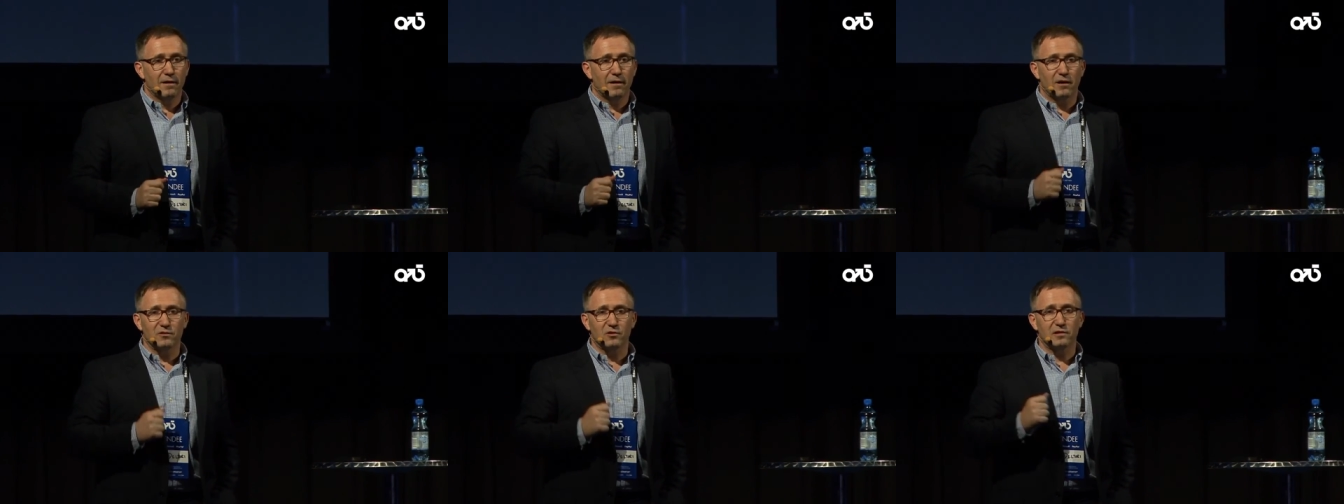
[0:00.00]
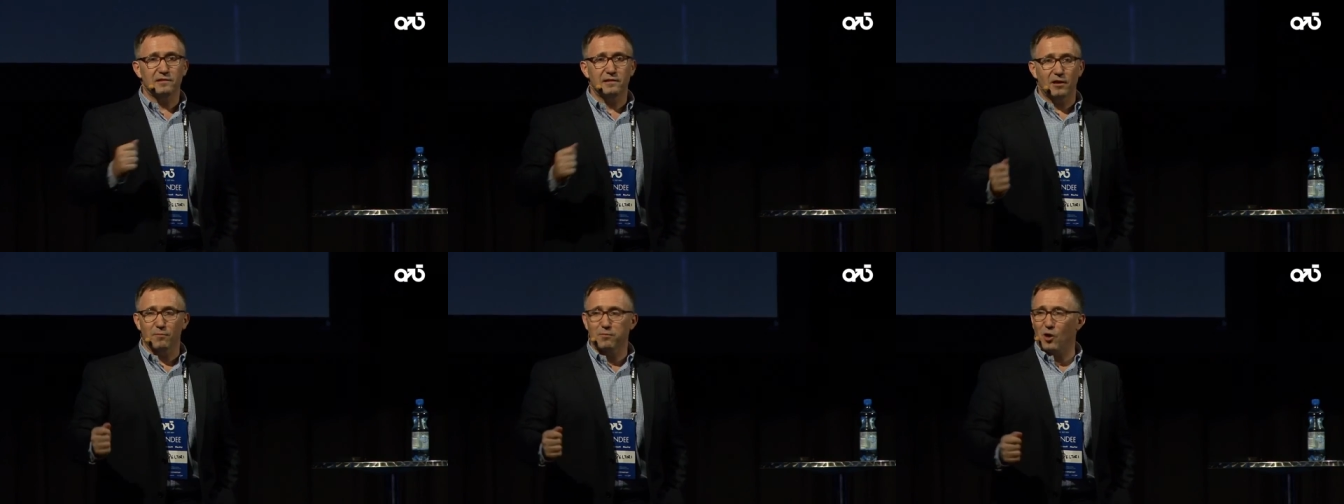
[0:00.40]
on the
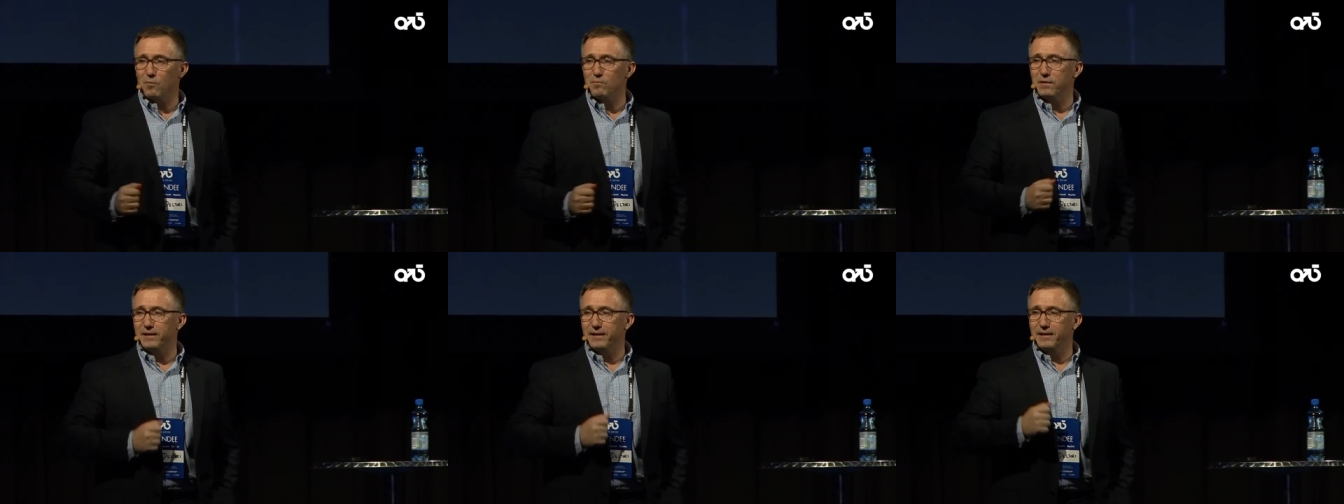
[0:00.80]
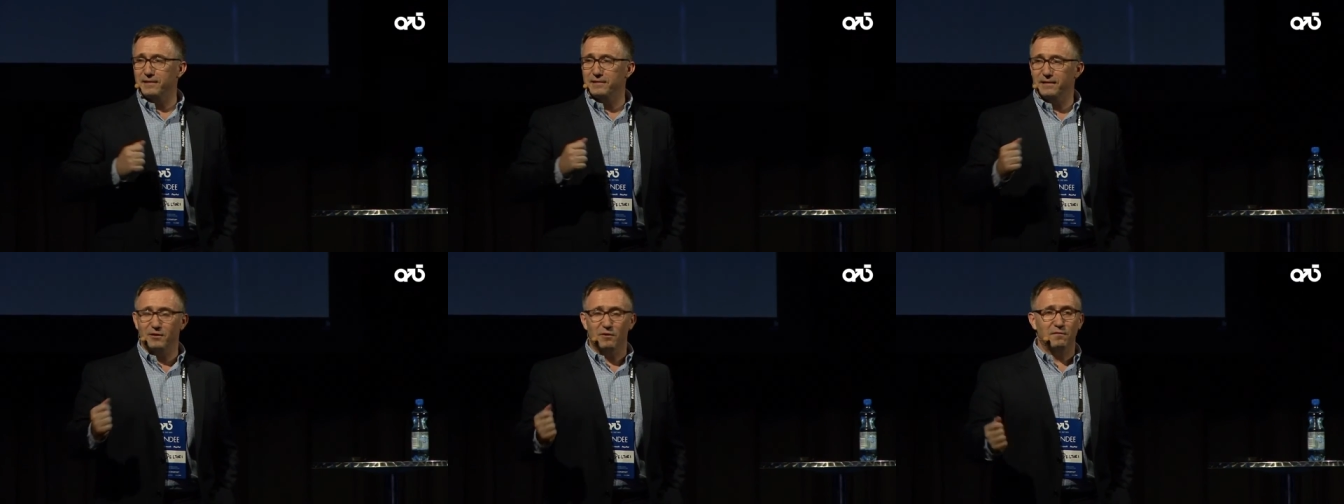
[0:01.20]
startup
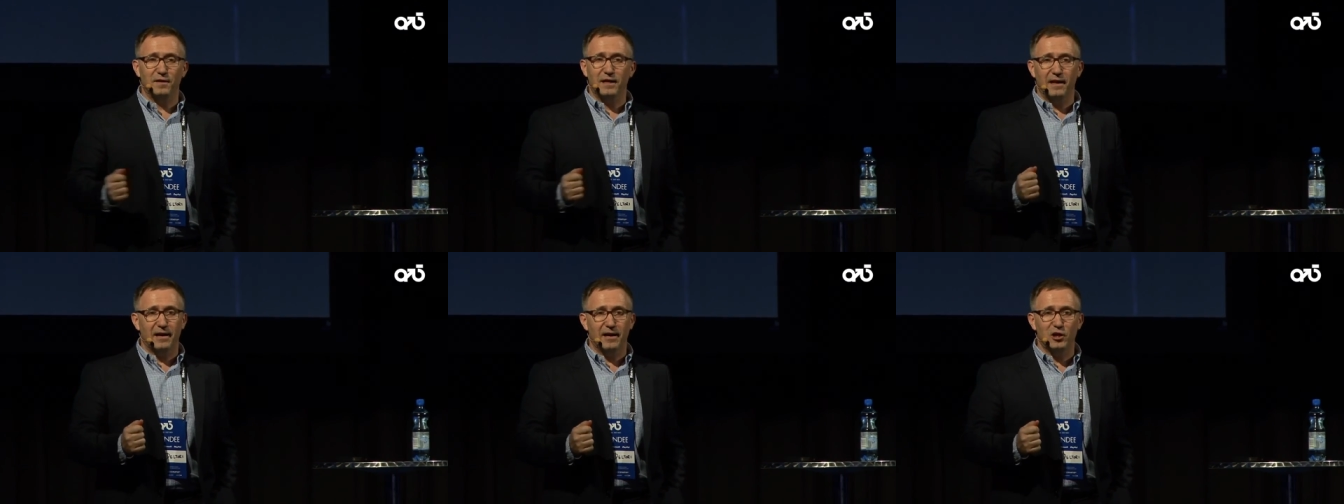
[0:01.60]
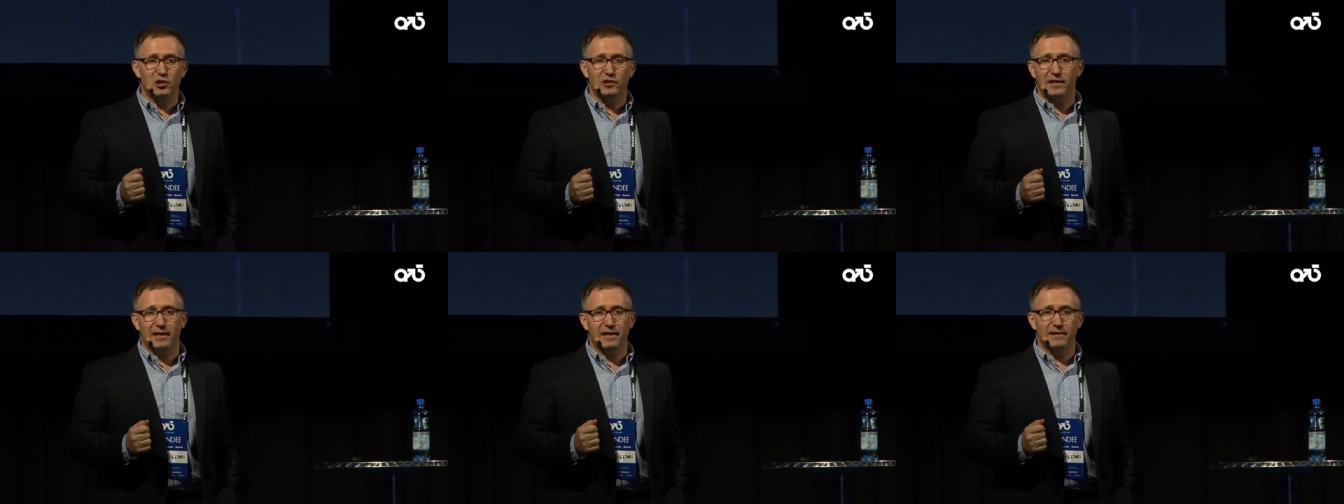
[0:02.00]
companies and the
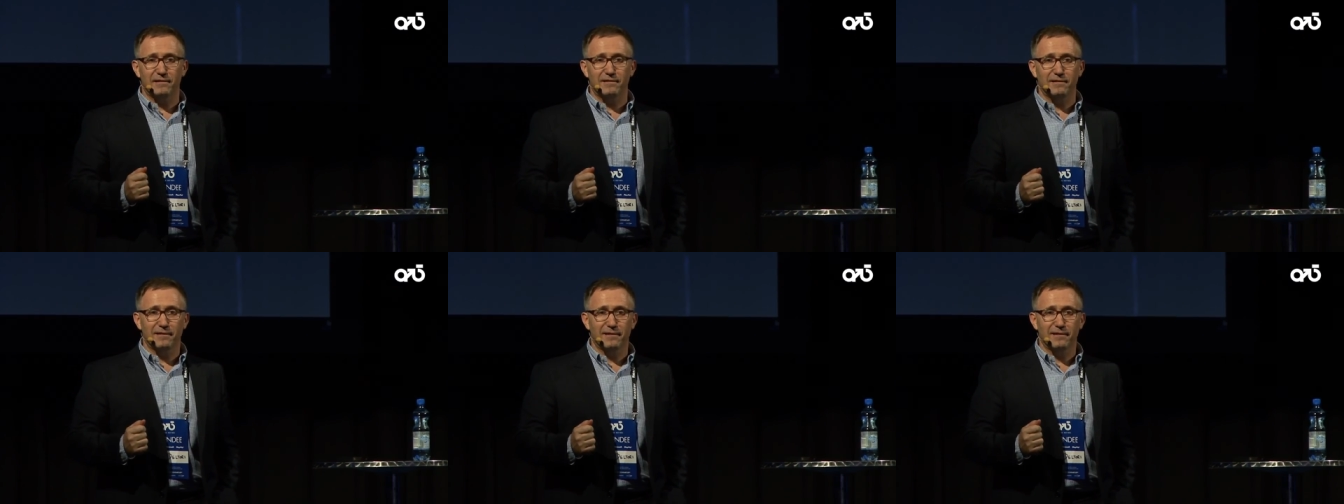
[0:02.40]
village than